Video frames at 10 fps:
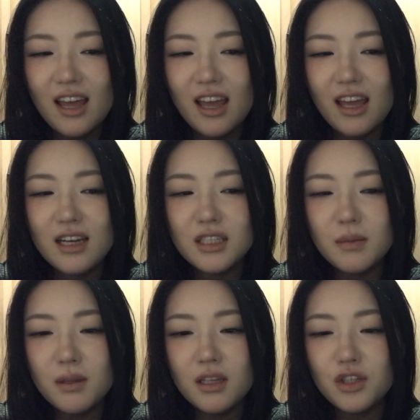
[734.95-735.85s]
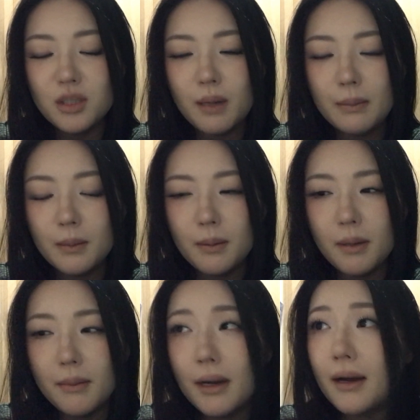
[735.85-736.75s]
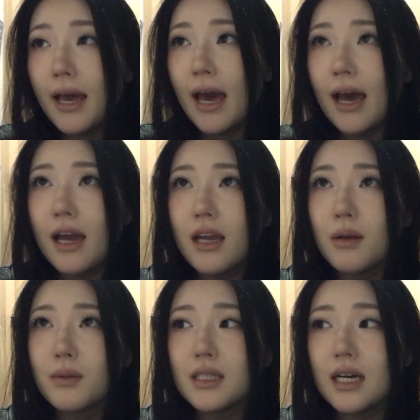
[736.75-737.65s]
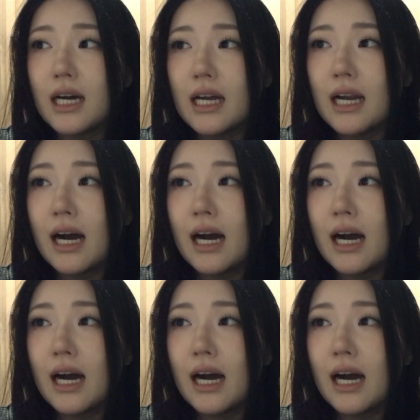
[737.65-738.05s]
And something that just popped up in my head was that